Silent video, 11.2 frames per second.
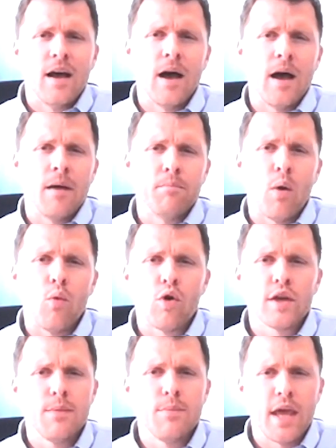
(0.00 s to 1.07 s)
But
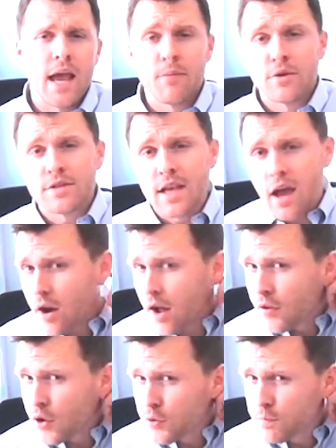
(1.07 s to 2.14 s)
we'll keep cameras out
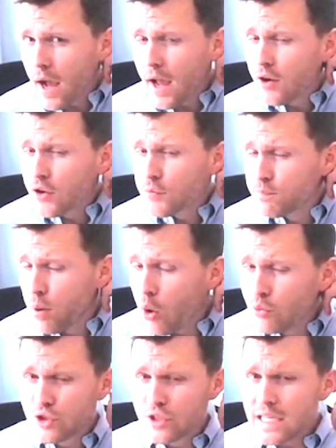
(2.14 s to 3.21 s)
on those piles
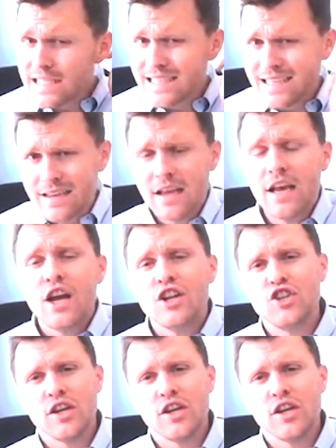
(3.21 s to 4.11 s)
post-season